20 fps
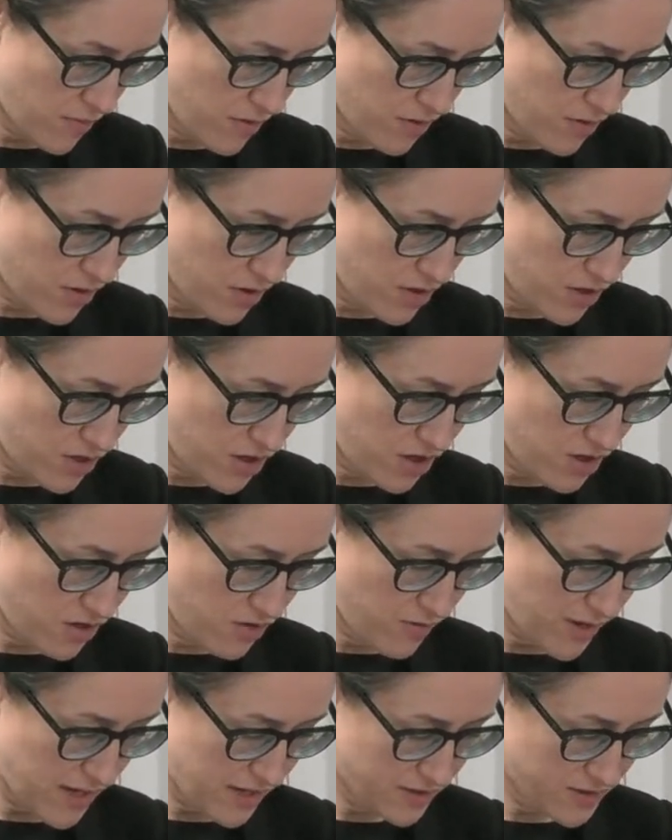You
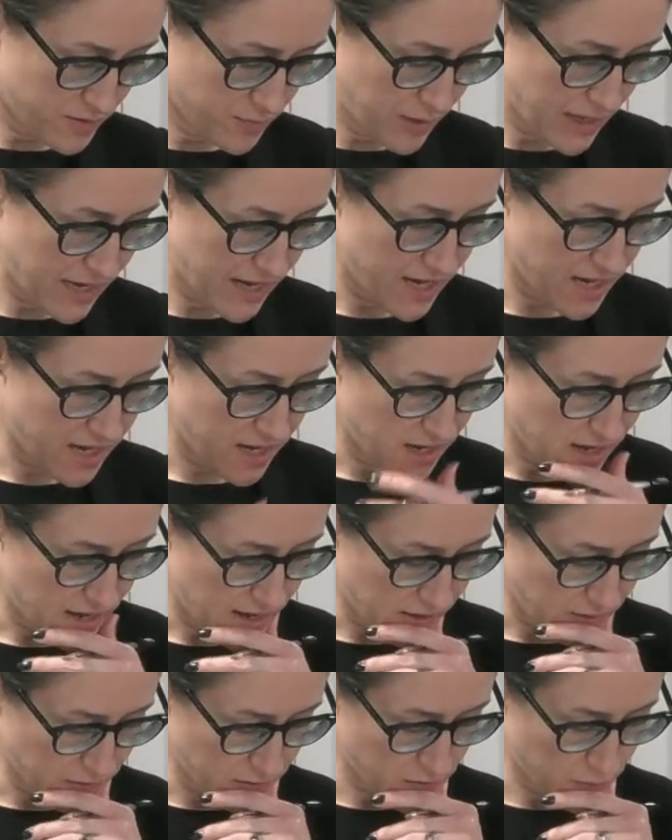explain
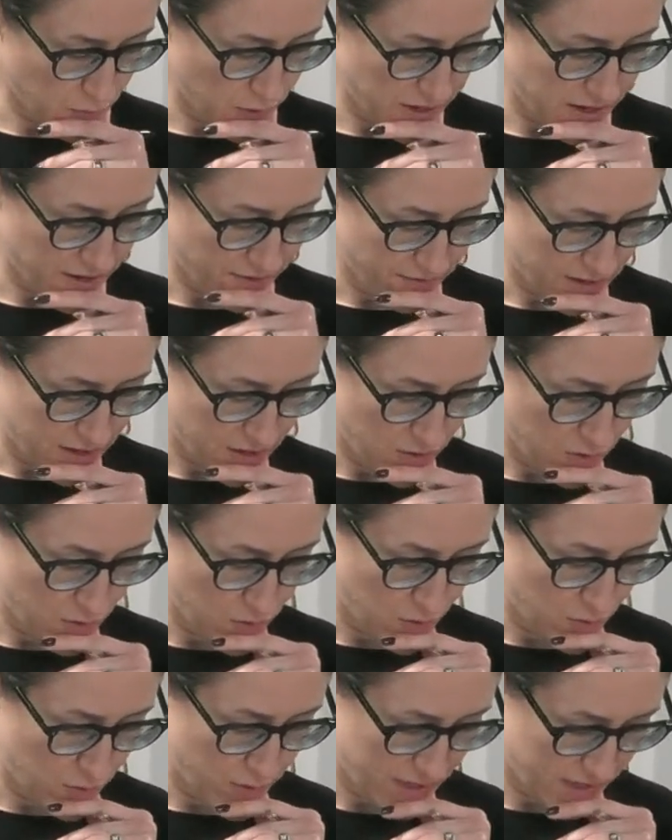elsewhere in
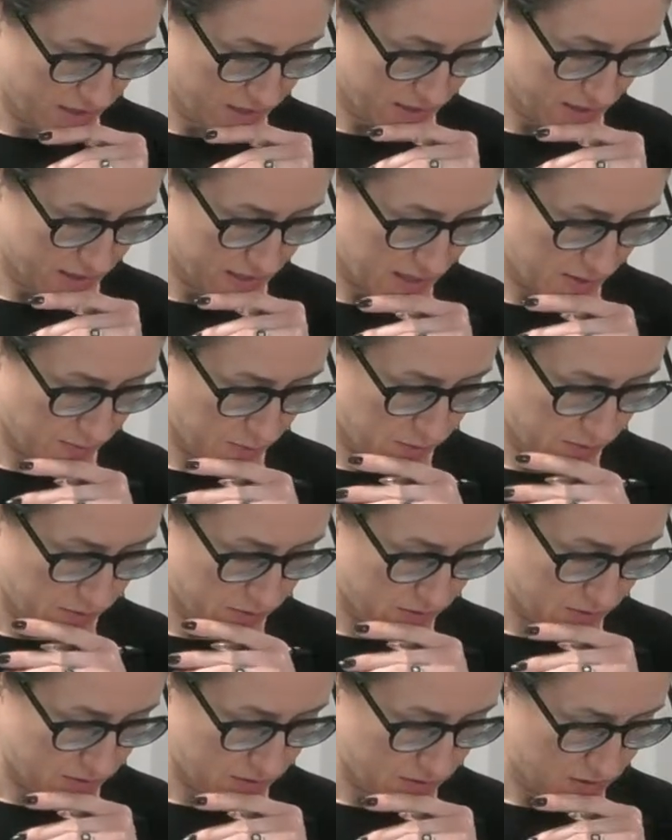your witness
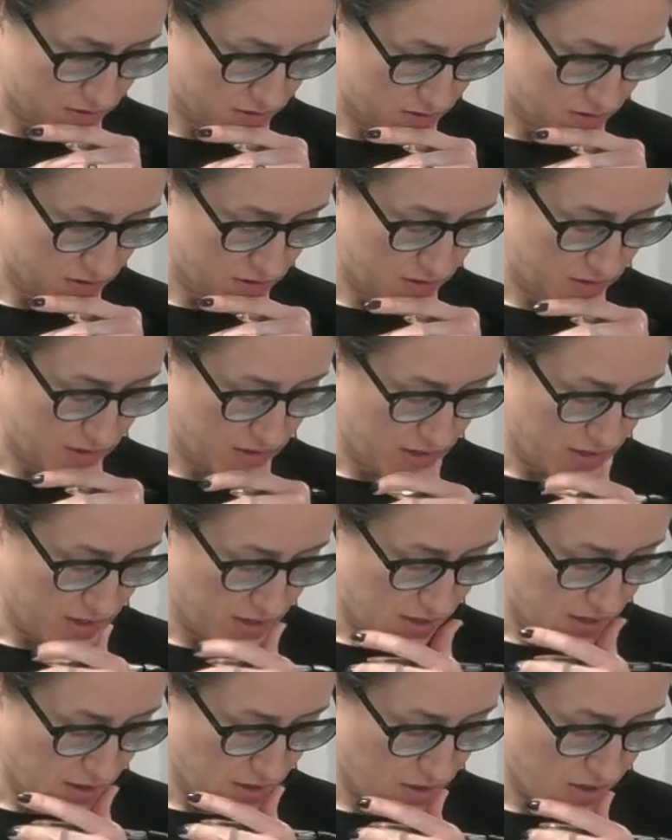statement
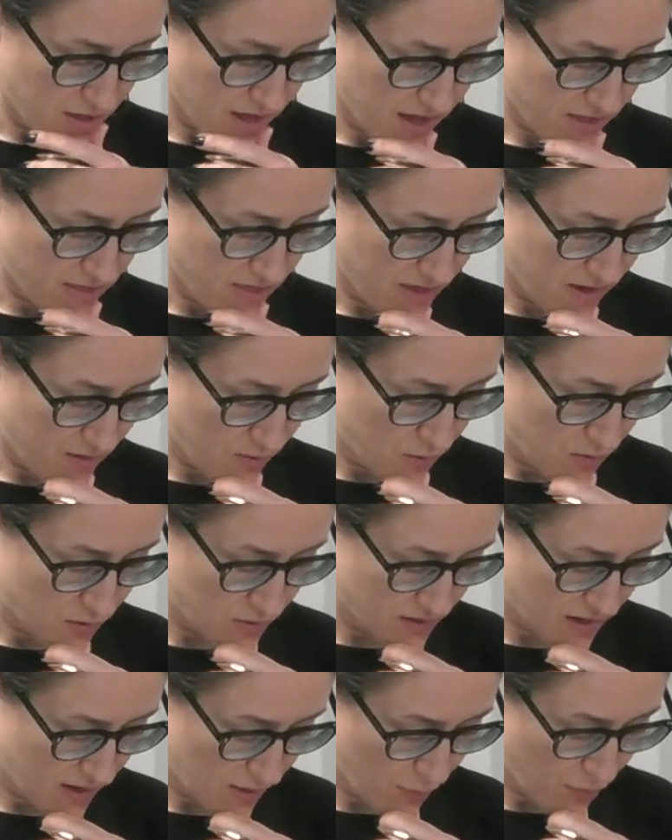that there was
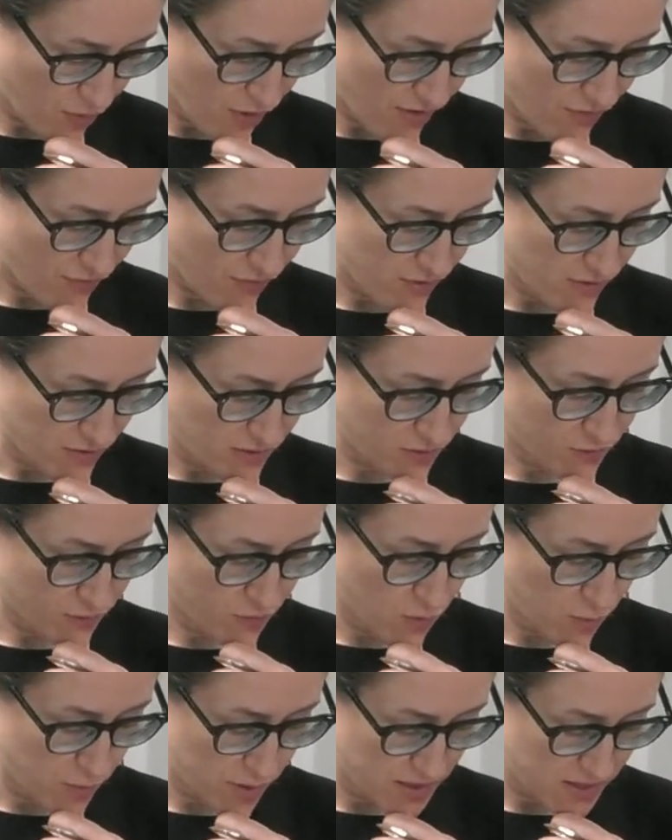a preference
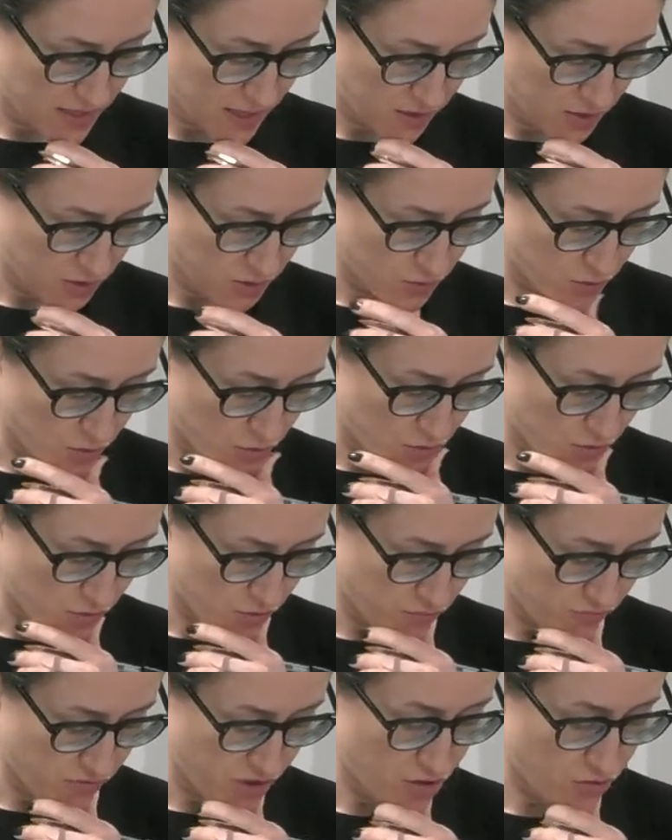for potential
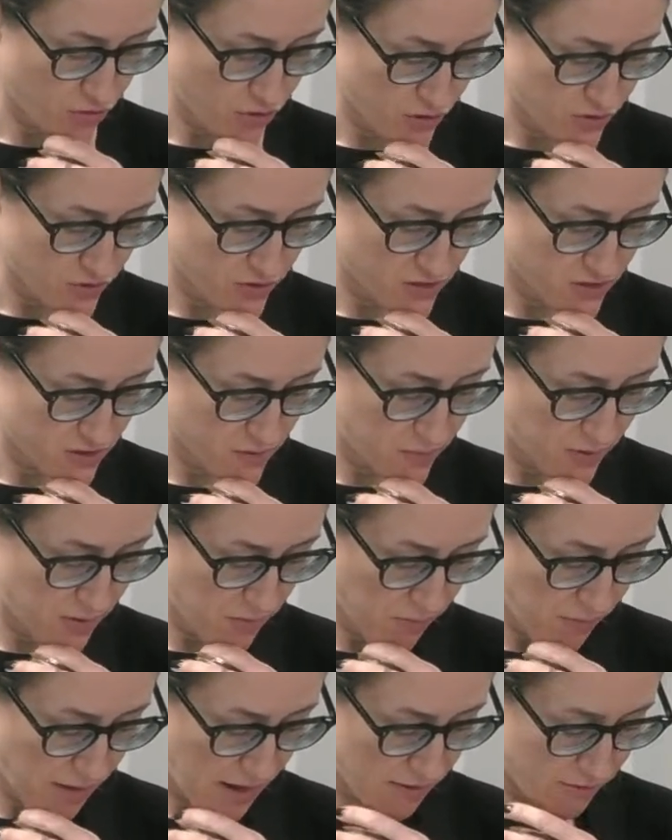recruits to be
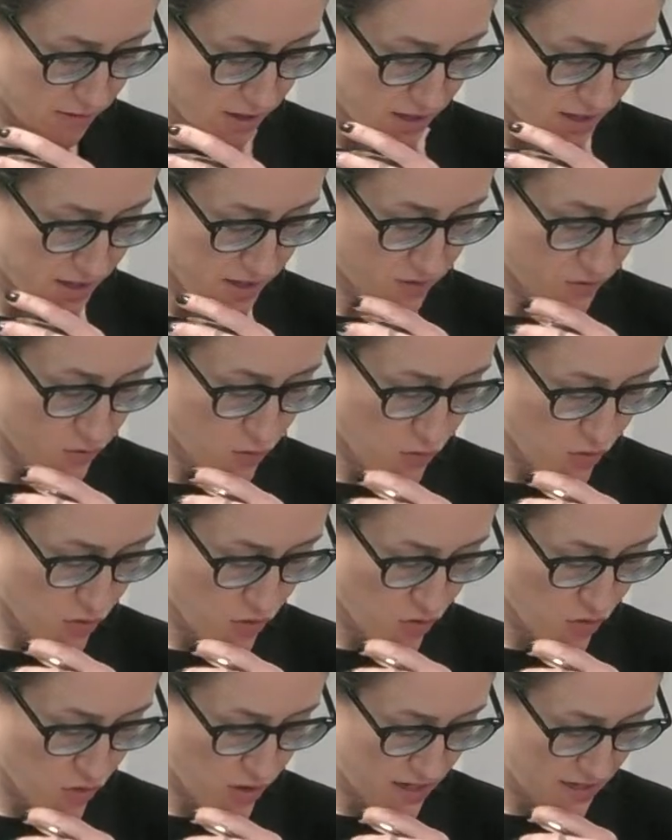married
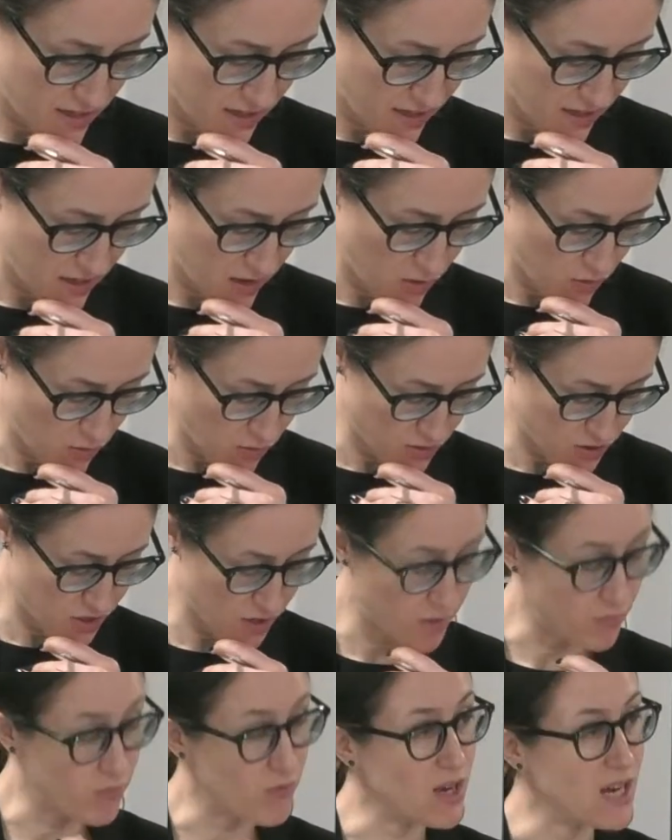or in a
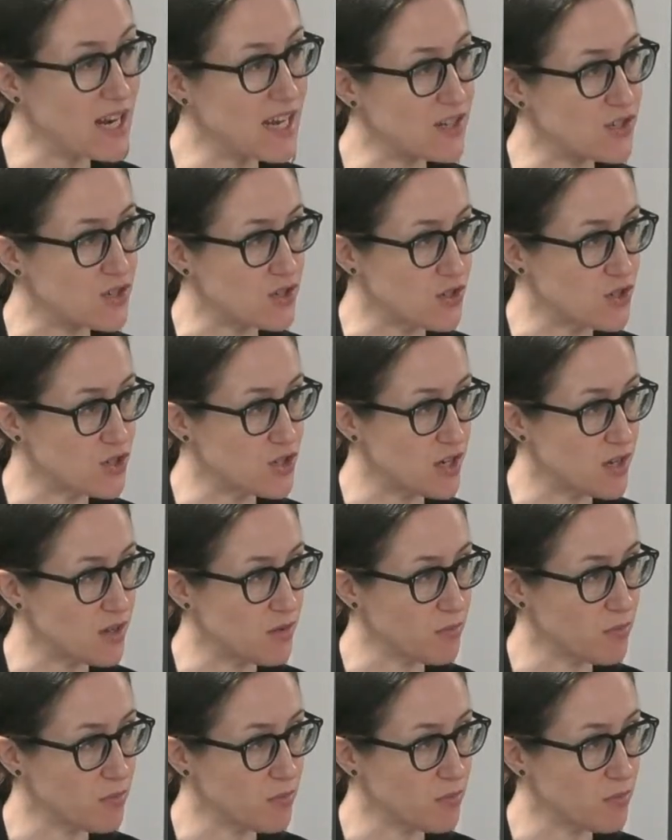long-term relationship.